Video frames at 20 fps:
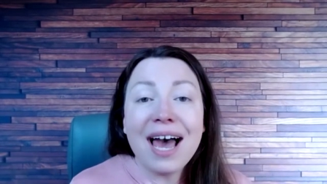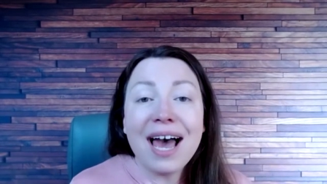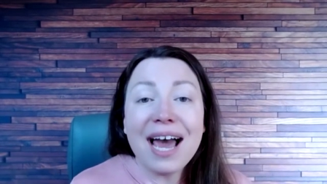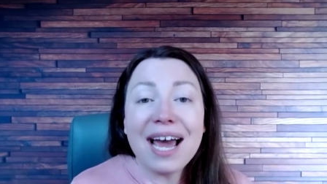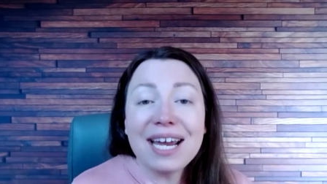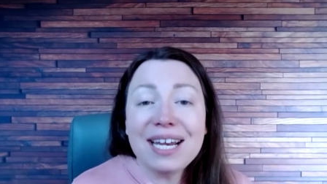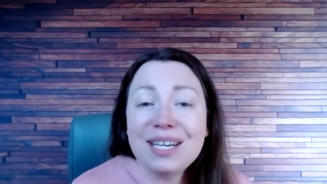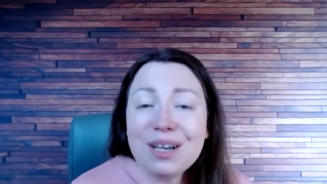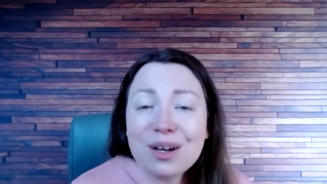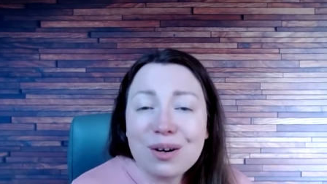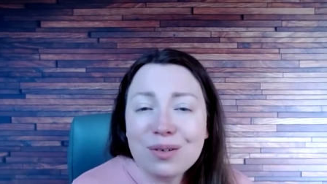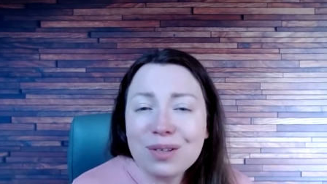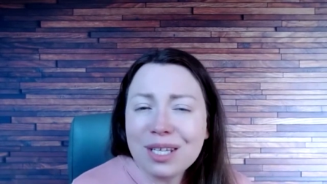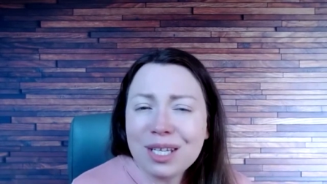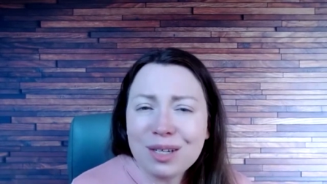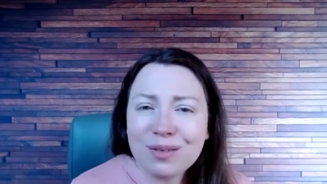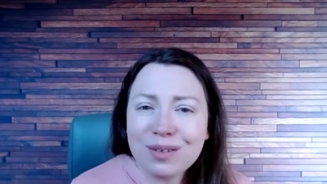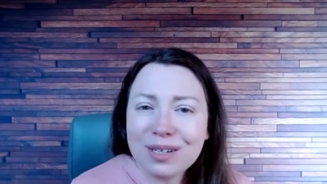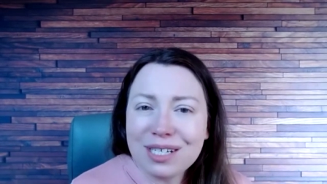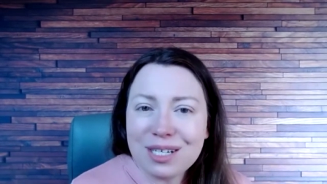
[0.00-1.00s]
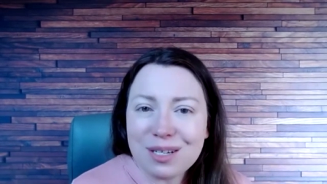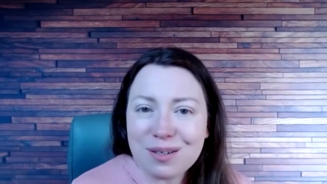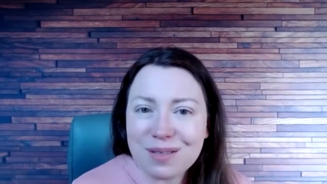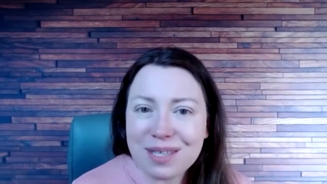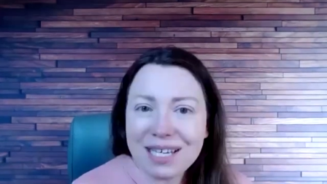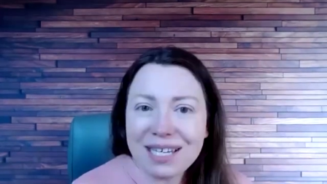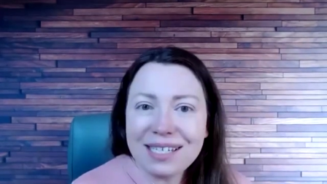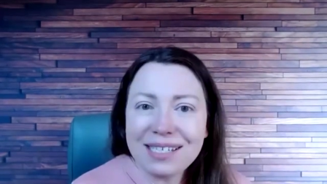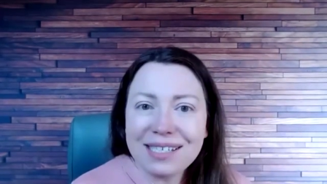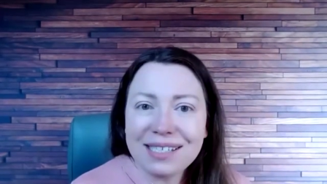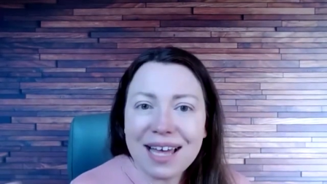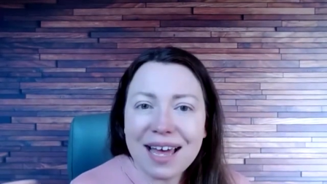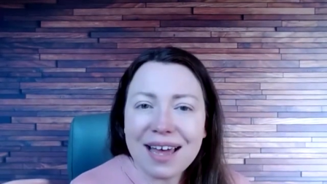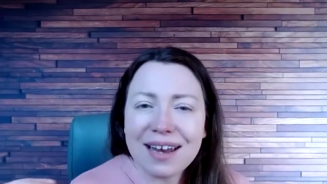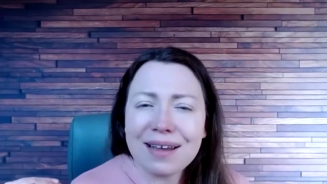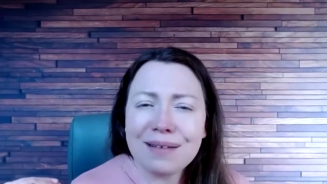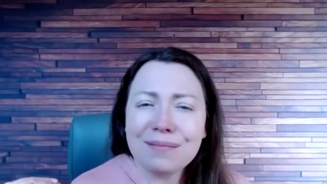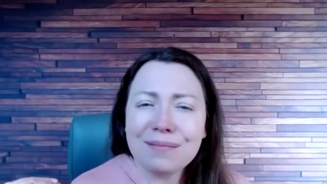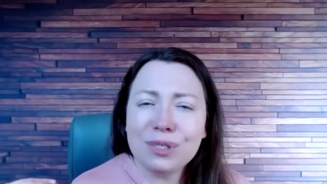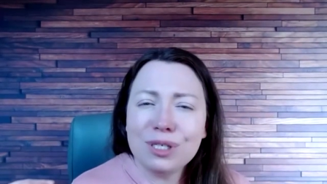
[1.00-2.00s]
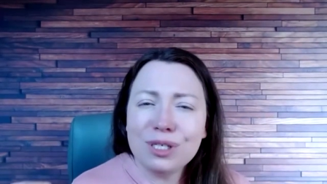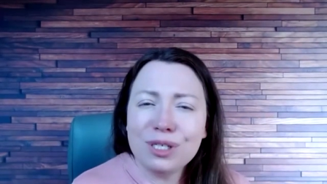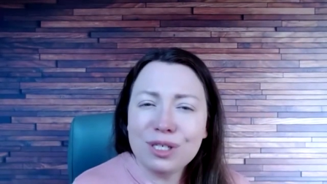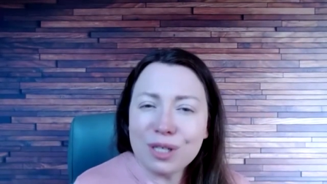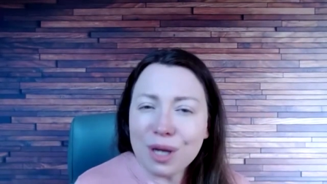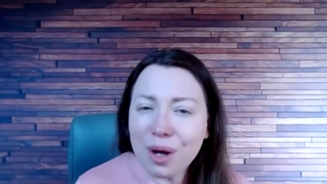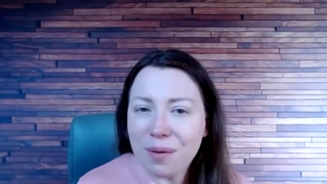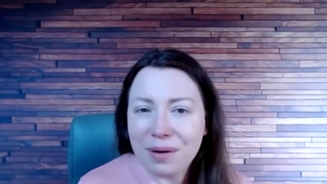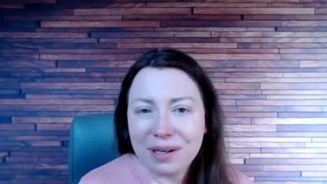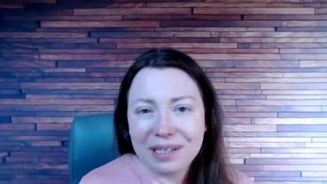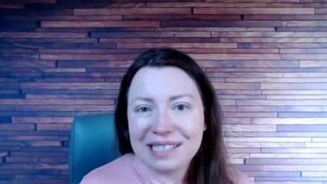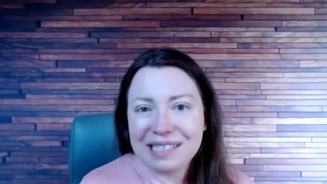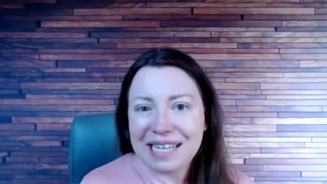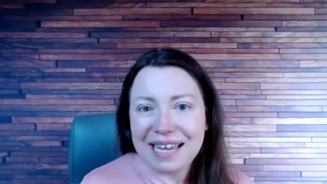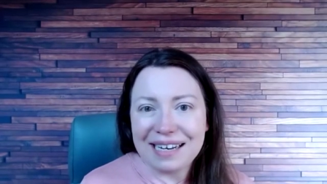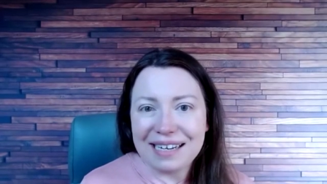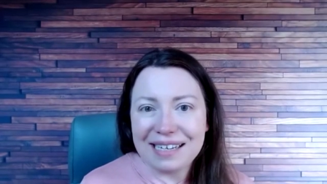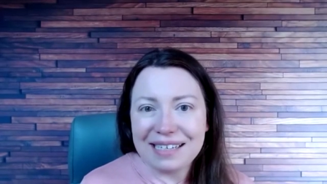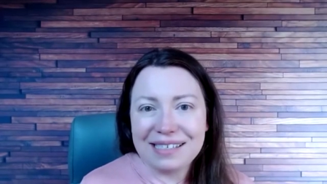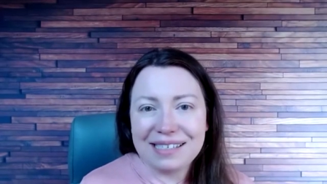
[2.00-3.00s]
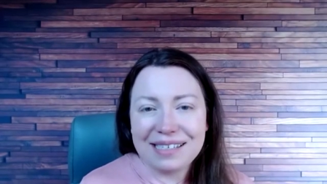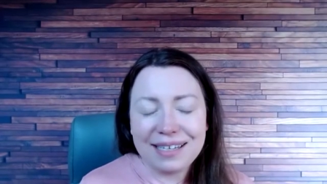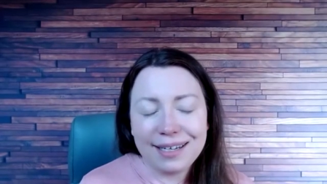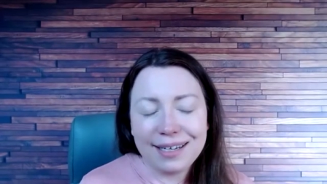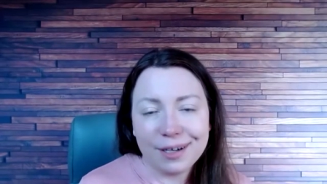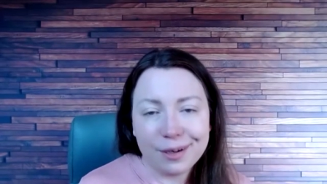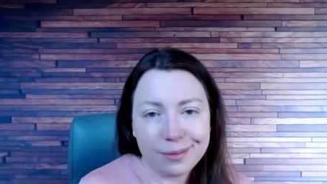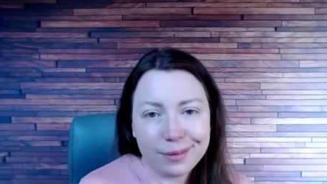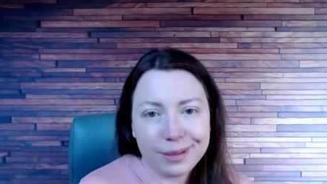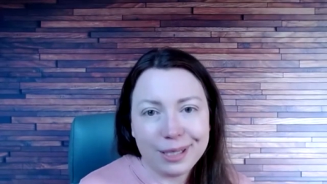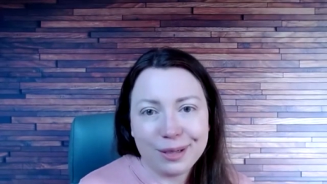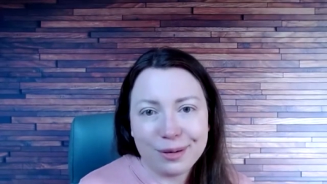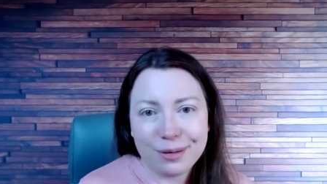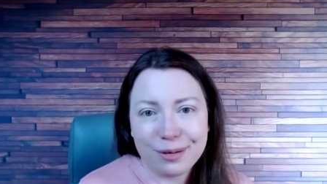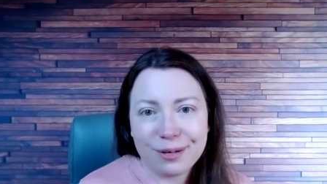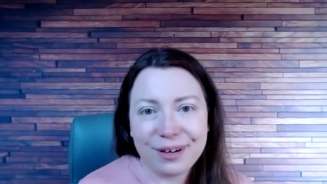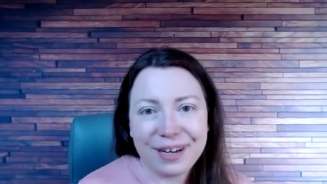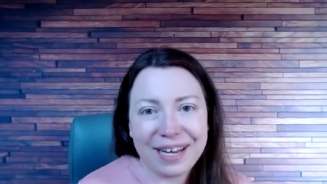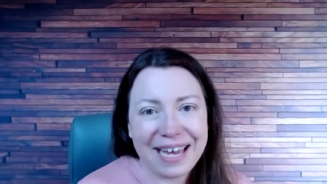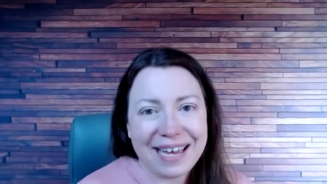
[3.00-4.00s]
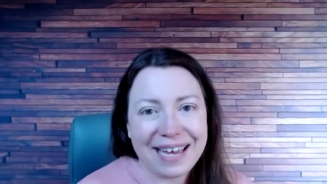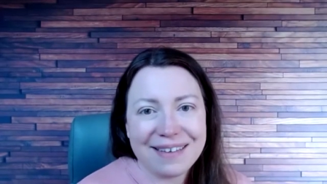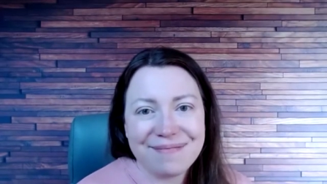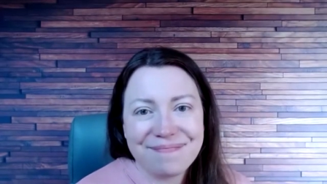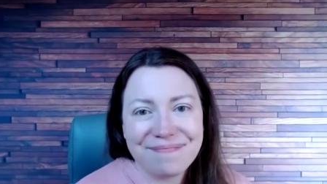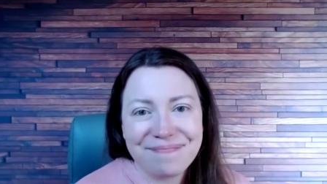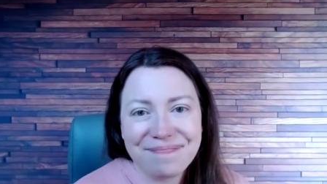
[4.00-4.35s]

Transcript: I know that you can do this, and I'm so excited to hear what you create.